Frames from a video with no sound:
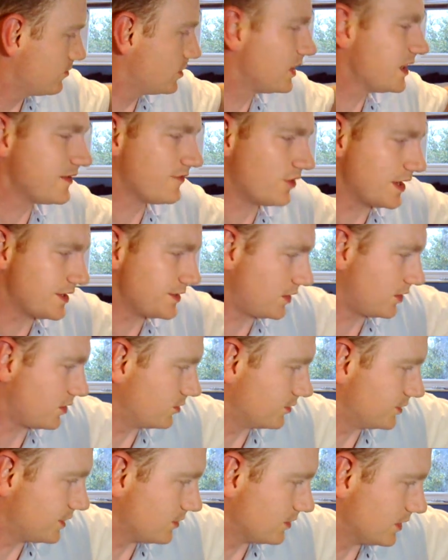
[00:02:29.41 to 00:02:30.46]
We'll leave
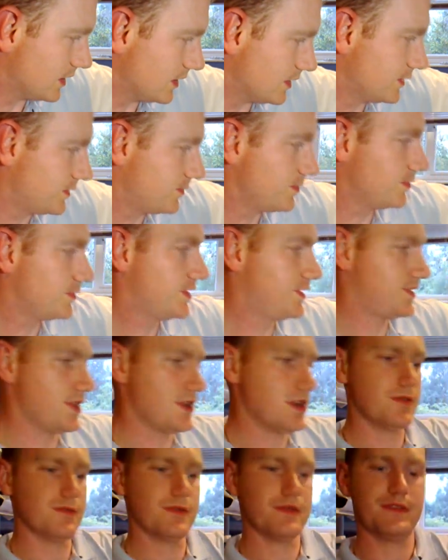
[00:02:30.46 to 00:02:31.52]
Razorclaw till last. We'll
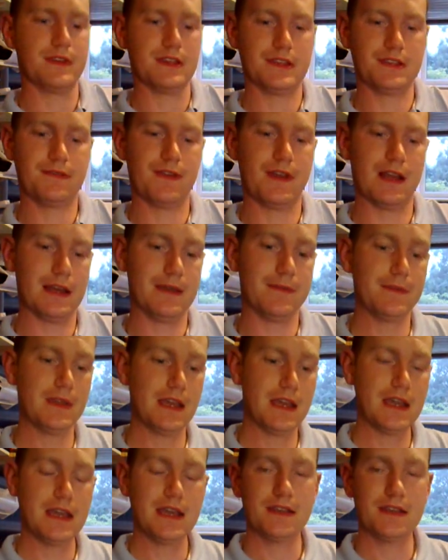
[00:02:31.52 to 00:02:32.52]
start with this fella.